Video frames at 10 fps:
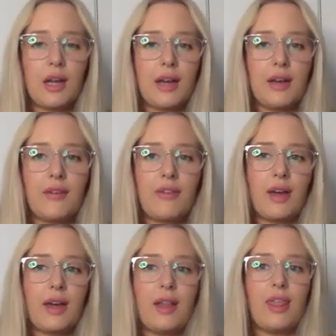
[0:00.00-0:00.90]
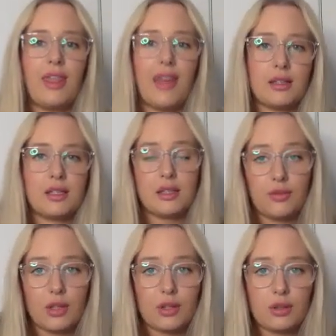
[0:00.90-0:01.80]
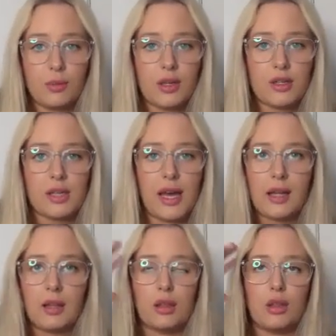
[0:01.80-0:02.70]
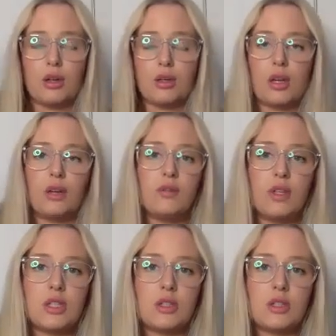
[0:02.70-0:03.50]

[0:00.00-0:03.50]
I didn't find that difficult because I had the long-term vision,